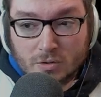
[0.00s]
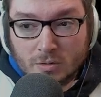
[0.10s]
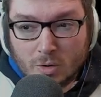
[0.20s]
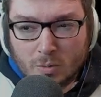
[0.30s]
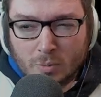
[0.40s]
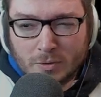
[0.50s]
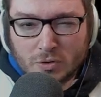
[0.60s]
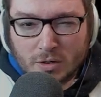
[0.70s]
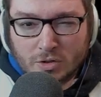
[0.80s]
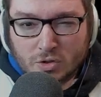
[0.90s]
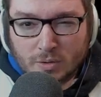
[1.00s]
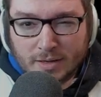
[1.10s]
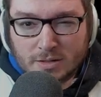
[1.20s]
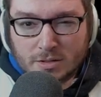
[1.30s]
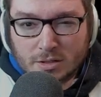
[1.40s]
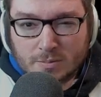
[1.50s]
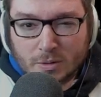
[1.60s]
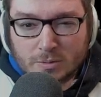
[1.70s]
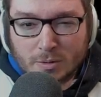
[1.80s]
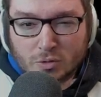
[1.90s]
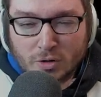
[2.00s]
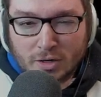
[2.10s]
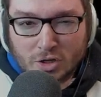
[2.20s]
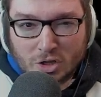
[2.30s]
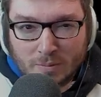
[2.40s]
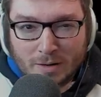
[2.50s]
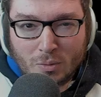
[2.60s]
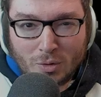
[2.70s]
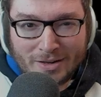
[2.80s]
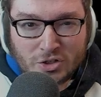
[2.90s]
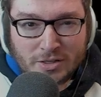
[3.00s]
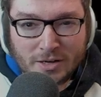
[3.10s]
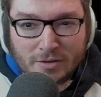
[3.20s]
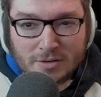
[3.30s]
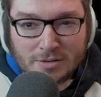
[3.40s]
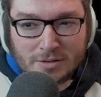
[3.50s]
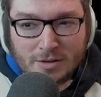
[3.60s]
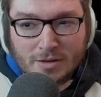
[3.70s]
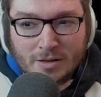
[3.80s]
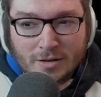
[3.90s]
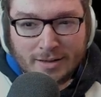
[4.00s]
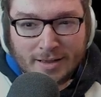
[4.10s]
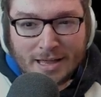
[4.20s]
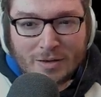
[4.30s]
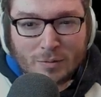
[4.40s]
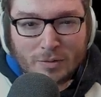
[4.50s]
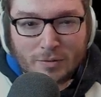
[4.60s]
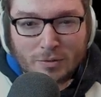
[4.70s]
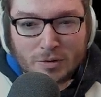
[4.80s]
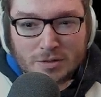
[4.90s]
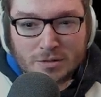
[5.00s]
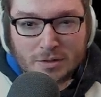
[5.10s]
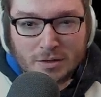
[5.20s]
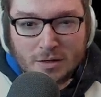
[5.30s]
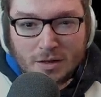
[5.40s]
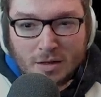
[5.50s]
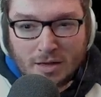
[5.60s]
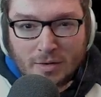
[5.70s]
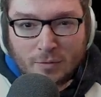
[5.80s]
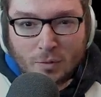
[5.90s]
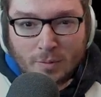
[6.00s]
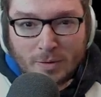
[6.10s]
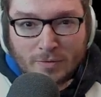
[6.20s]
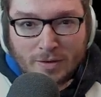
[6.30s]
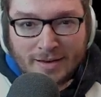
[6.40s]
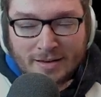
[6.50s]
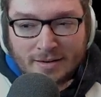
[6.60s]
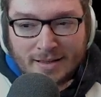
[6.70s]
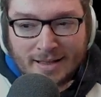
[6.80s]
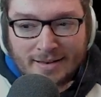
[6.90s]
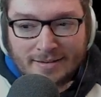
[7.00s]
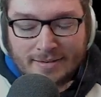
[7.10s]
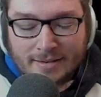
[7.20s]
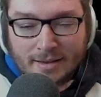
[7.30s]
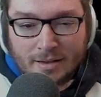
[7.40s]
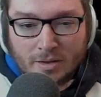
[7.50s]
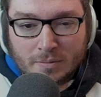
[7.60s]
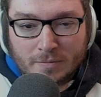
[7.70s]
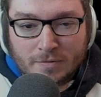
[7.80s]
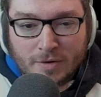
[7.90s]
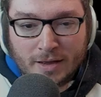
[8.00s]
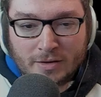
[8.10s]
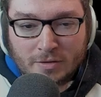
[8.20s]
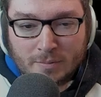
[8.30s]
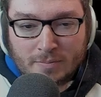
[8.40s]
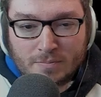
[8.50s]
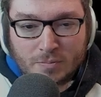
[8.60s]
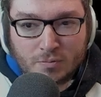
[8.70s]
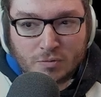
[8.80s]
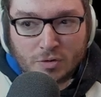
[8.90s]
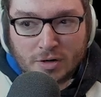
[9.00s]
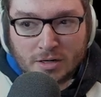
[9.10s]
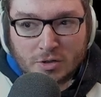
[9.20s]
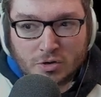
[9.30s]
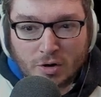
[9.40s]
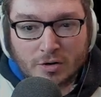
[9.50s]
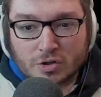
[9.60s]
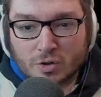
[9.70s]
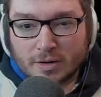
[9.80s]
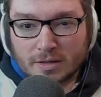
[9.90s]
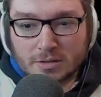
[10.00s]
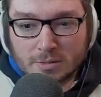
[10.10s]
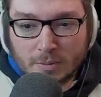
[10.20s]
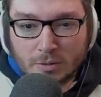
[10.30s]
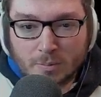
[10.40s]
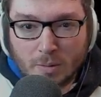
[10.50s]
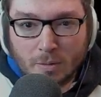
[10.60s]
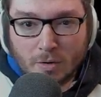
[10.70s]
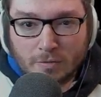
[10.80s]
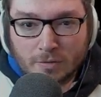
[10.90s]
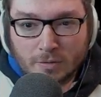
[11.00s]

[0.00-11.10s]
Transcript: I will be trying to showcase those builds, but I'm trying to accumulate more legendaries like I have with the Frost and for both lightning and fire to really try and showcase those builds pop off.